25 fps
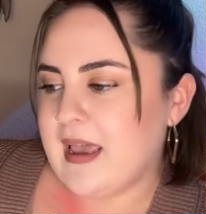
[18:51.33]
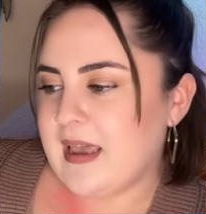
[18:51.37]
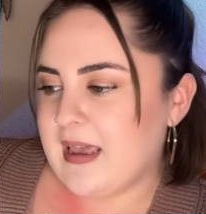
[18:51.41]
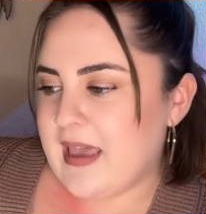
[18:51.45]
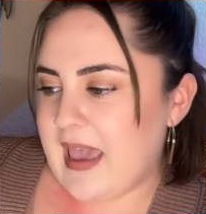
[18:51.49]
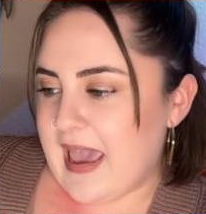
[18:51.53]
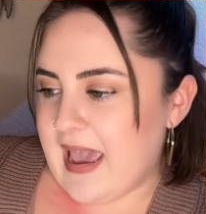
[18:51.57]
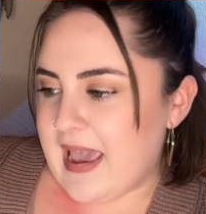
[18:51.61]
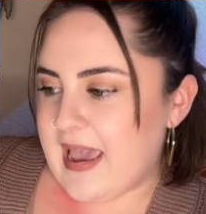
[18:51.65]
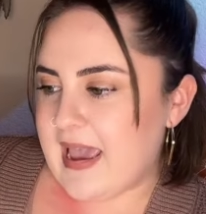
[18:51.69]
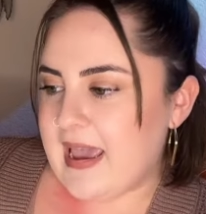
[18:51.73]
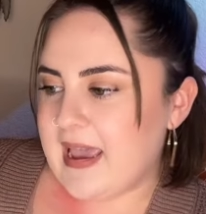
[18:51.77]

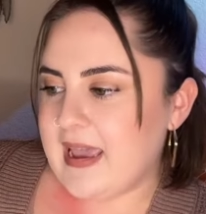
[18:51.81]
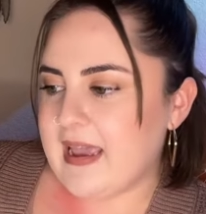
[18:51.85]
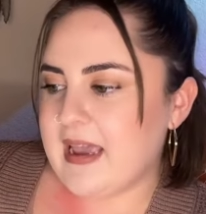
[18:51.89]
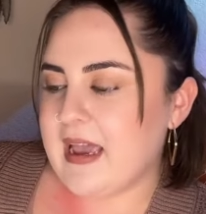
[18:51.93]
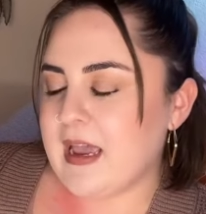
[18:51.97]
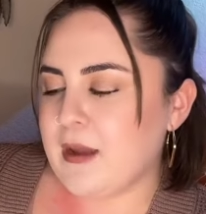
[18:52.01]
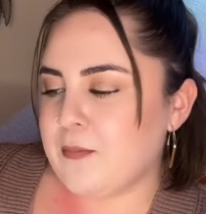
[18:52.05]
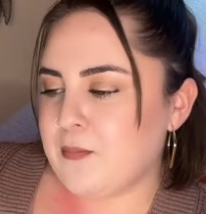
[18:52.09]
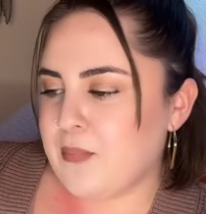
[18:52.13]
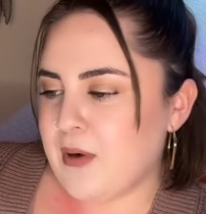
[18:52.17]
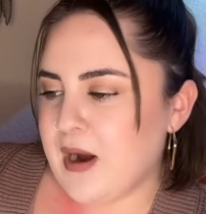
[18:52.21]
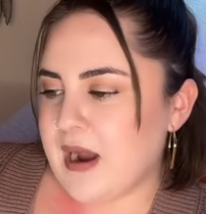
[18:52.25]

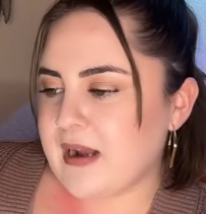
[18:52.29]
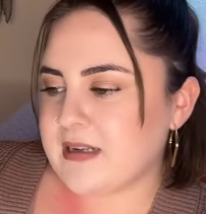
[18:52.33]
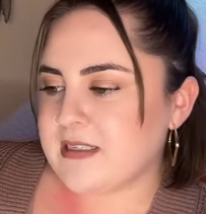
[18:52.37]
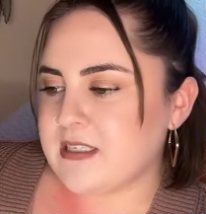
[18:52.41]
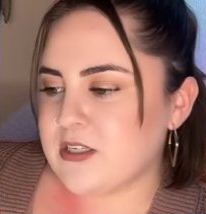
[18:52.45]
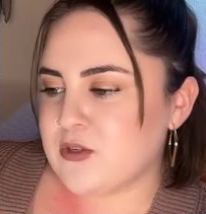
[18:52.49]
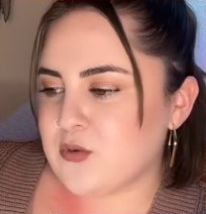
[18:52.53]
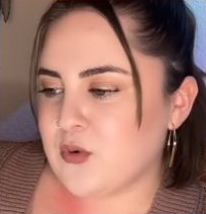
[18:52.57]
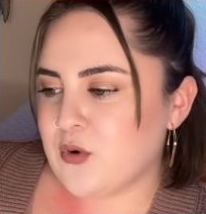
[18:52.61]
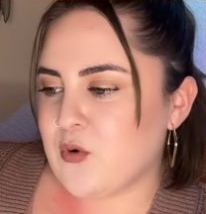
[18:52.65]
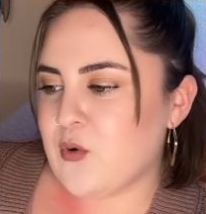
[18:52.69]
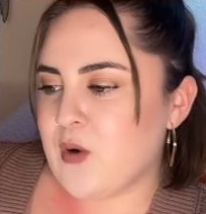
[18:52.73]
A
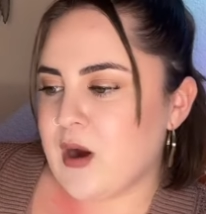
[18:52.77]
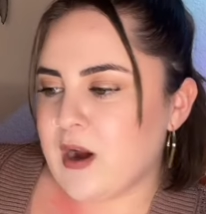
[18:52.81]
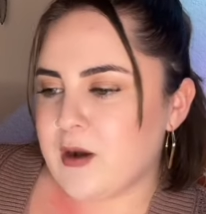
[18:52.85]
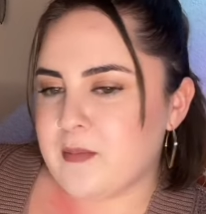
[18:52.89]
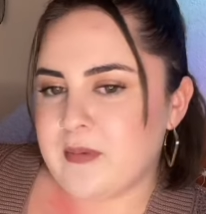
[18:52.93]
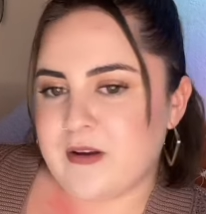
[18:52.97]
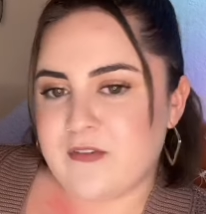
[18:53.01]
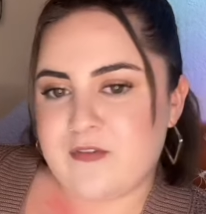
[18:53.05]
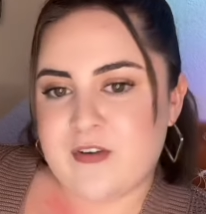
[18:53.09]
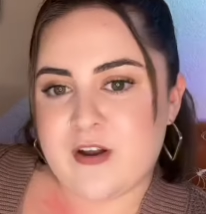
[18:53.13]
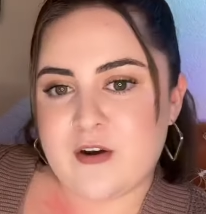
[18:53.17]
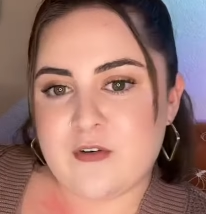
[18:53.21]
practice required
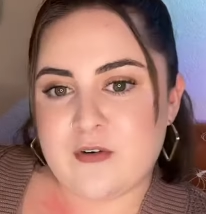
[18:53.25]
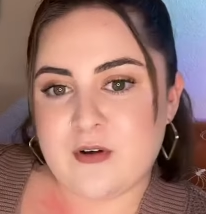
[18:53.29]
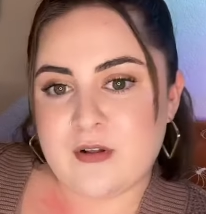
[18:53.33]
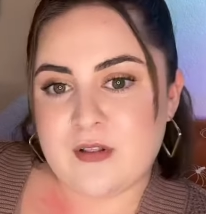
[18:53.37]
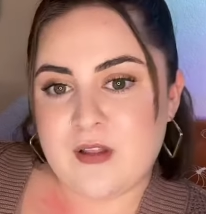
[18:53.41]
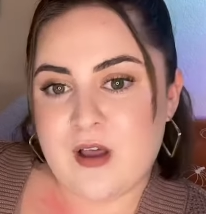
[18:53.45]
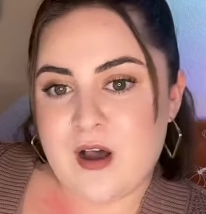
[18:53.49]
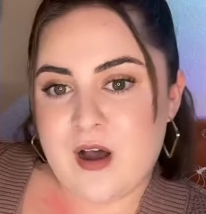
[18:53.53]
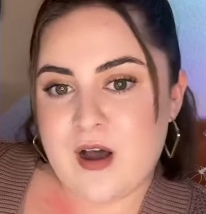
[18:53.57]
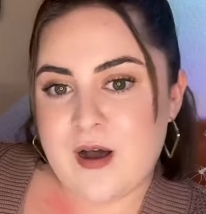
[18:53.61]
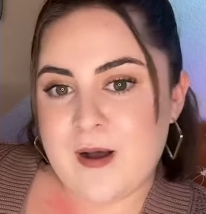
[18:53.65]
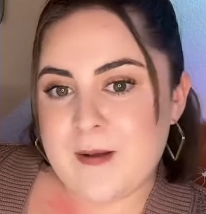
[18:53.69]
by federal
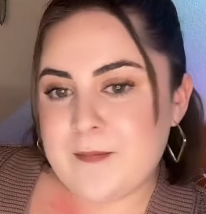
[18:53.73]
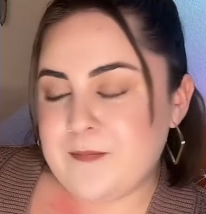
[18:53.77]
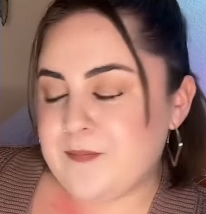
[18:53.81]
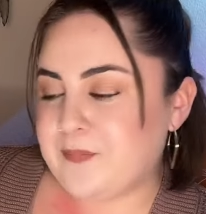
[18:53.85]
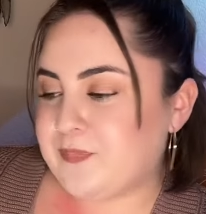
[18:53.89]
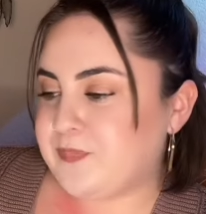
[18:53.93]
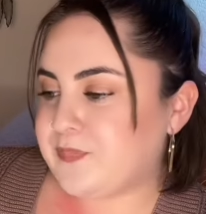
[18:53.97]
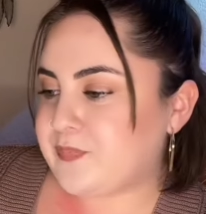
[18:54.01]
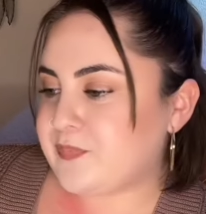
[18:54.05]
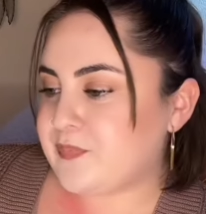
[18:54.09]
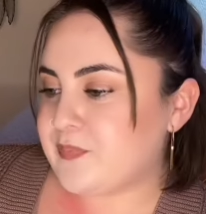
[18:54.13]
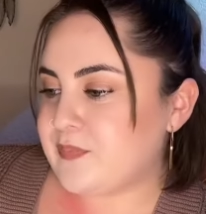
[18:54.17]
law,
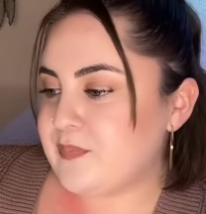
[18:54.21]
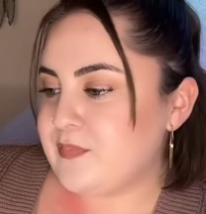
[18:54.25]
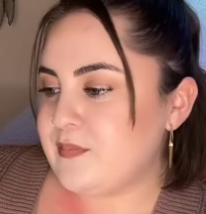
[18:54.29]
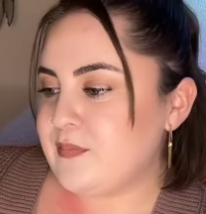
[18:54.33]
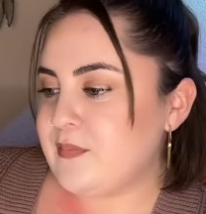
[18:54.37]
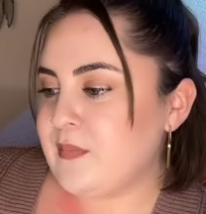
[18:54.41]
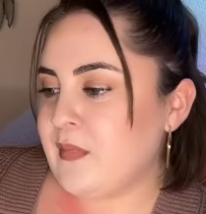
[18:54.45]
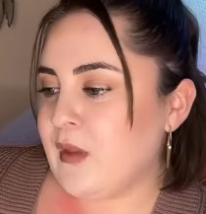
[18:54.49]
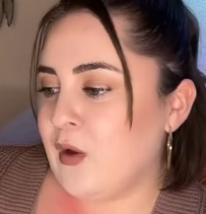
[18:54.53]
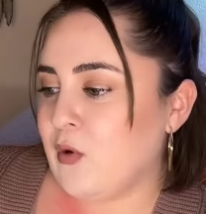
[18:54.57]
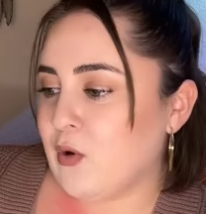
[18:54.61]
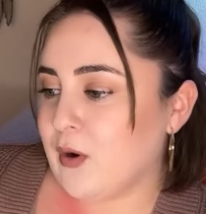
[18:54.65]

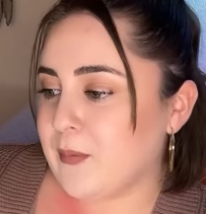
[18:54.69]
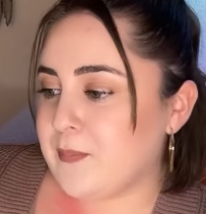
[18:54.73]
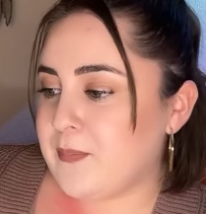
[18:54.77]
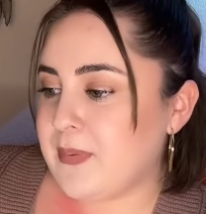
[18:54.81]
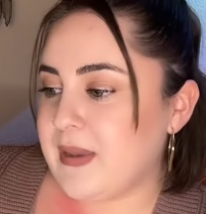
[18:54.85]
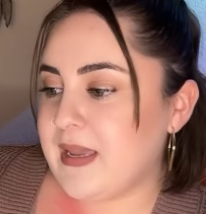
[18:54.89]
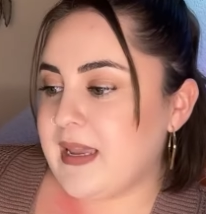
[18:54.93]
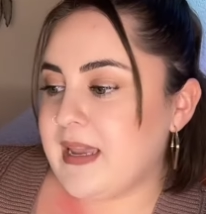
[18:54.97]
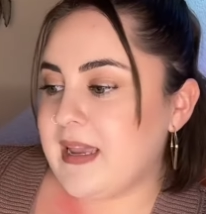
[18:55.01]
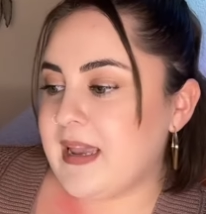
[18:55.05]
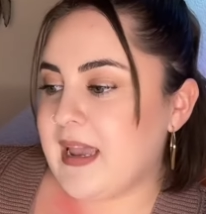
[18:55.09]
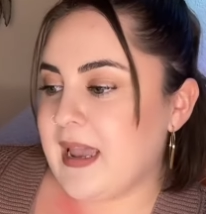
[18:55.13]
or
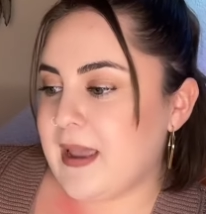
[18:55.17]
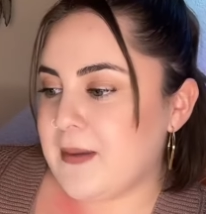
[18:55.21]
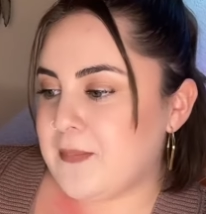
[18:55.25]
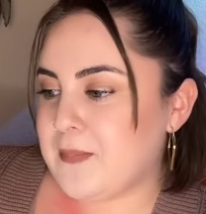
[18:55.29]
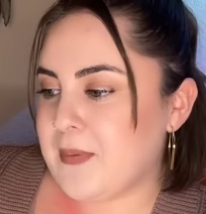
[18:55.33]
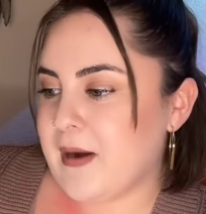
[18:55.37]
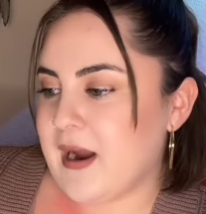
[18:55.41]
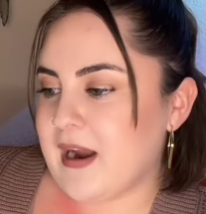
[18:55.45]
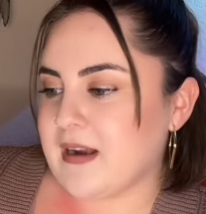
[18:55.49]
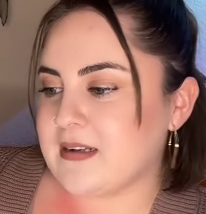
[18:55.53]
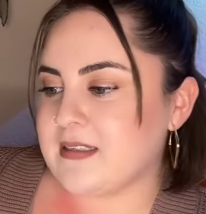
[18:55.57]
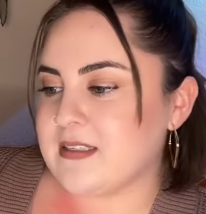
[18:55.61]
B, a
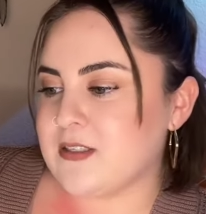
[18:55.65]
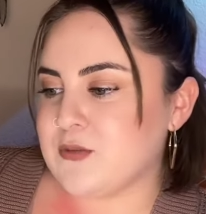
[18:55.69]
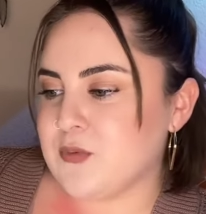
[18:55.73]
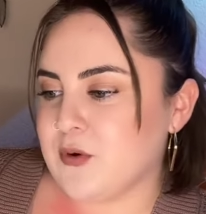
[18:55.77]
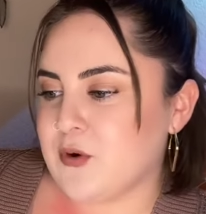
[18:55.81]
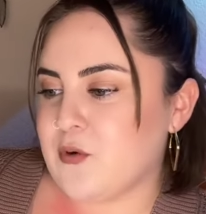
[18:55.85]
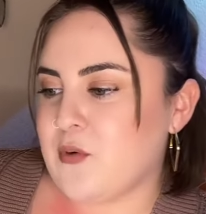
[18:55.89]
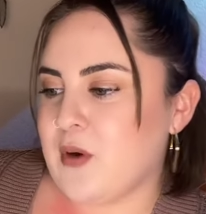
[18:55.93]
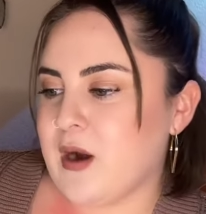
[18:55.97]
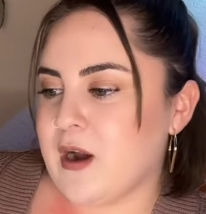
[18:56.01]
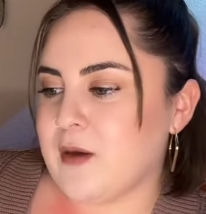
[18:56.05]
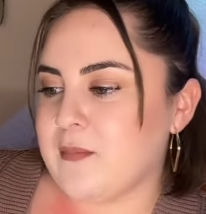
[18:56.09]
practice
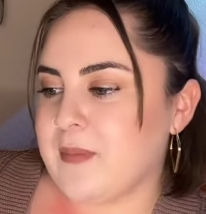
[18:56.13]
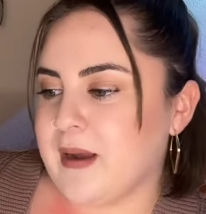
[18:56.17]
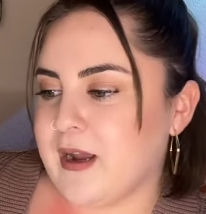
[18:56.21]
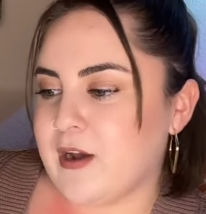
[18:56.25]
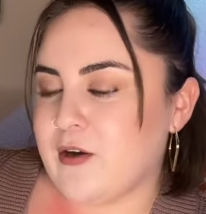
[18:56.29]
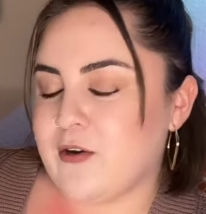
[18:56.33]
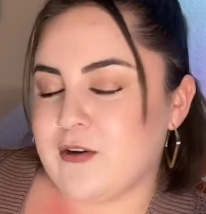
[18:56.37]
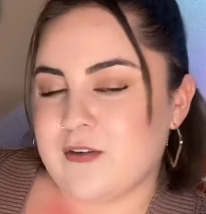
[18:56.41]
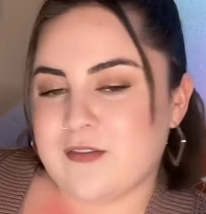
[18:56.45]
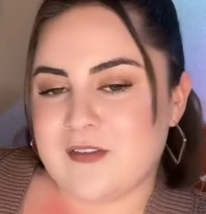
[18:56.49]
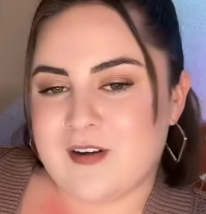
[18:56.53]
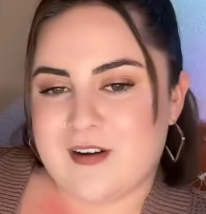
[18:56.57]
required by
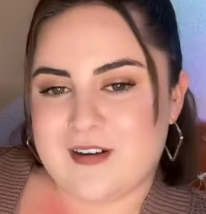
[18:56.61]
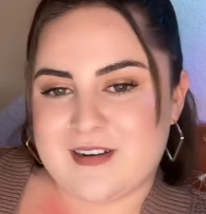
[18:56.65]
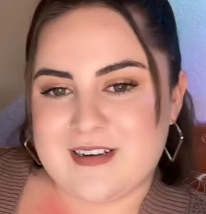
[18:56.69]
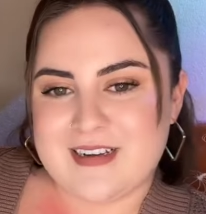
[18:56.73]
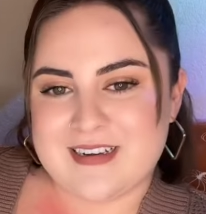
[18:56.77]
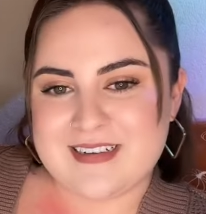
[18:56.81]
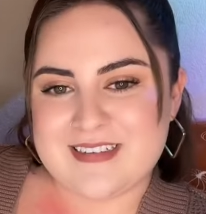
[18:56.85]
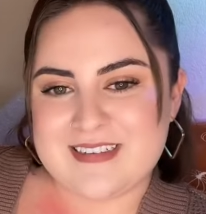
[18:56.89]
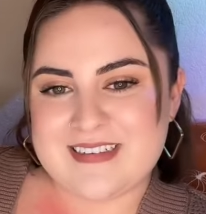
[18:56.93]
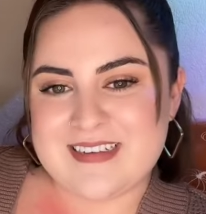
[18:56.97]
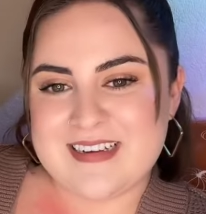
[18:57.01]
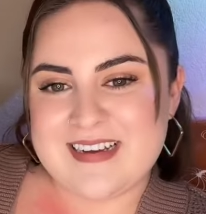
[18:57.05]
Code of
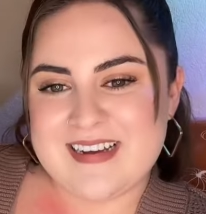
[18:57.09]
Conduct.